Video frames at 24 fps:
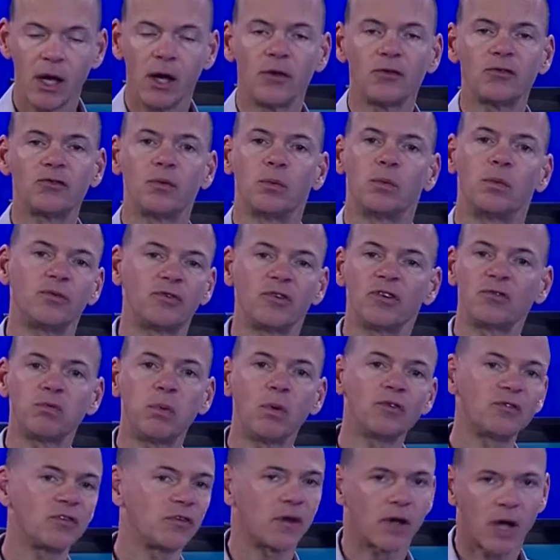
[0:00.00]
So just
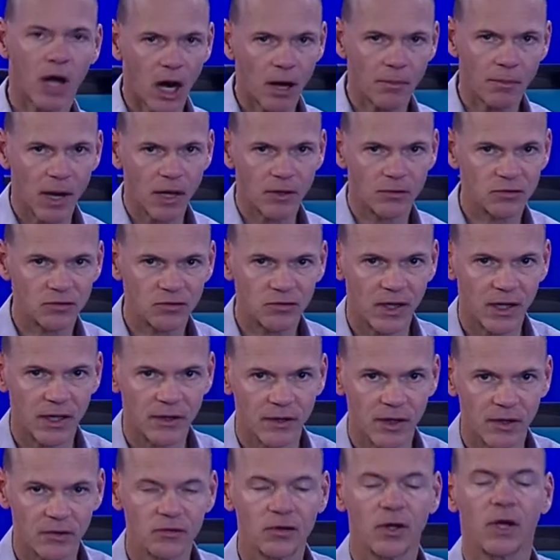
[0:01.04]
wasn't the chiropractor saying
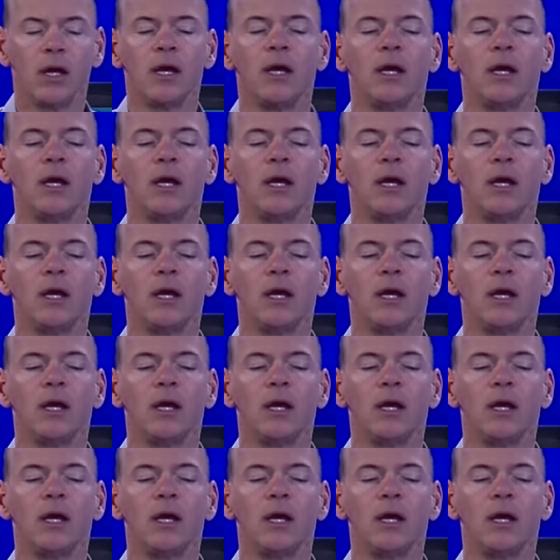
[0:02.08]
this.